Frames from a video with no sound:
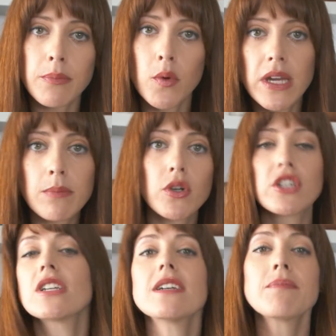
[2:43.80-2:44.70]
up all that
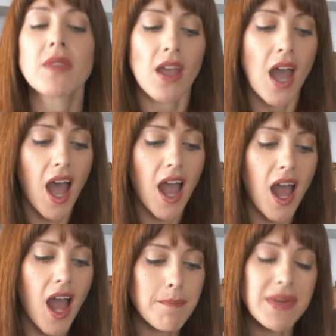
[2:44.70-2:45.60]
moisture,
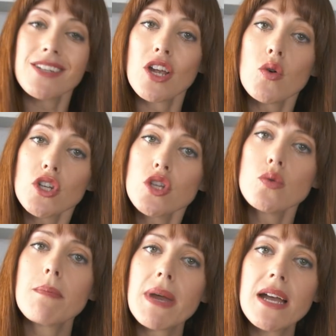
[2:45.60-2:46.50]
I'm gonna talk to
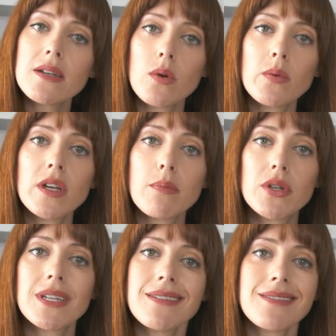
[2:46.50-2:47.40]
you about what we're gonna
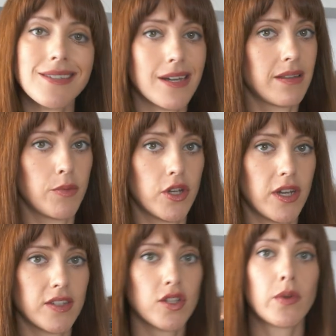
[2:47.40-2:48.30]
put inside the
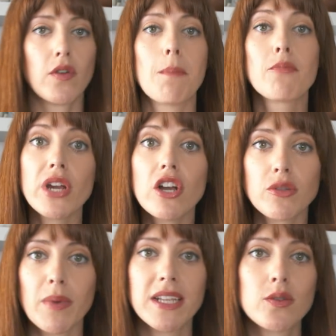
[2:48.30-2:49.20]
burger. So we've got
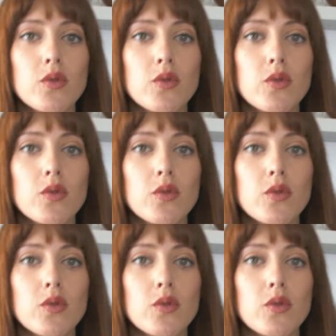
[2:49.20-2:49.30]
brioche buns,